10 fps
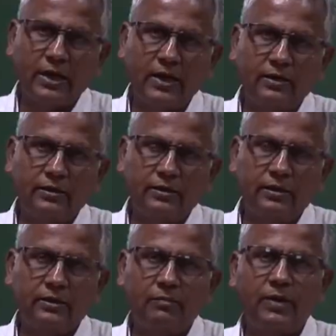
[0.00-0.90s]
bracket,
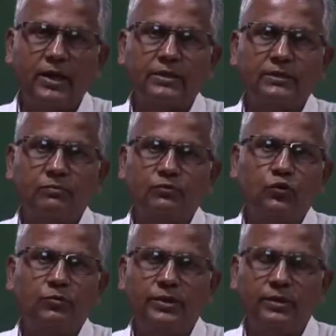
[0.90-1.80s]
the bracket
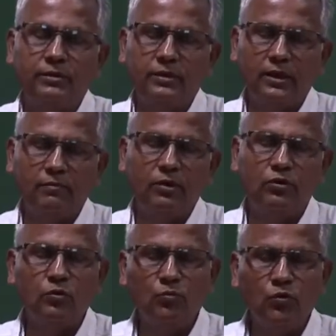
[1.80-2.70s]
should be
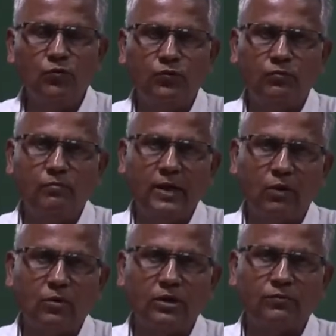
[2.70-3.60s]
able to move
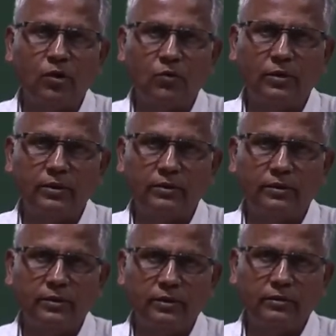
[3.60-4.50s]
backward and forward.
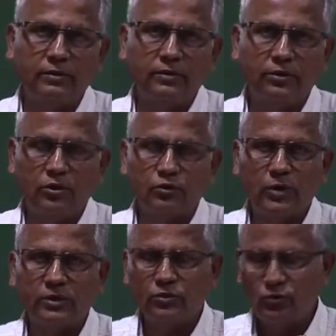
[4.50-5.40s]

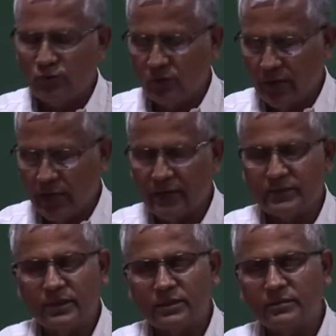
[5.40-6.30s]
So, as to
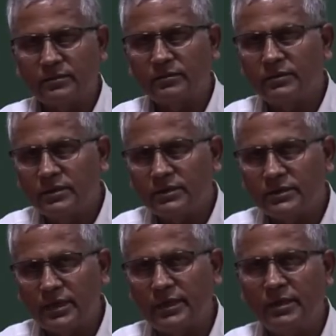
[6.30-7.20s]
adjust the
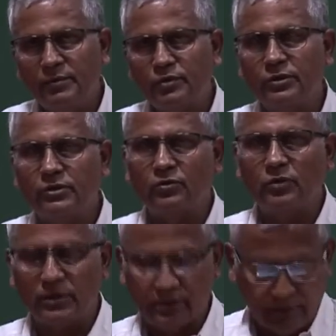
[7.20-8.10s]
setting between the
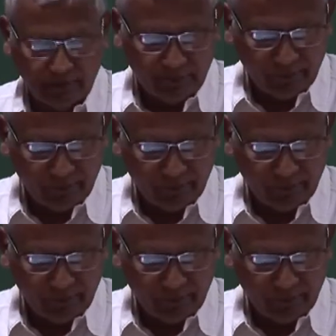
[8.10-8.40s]
rollers.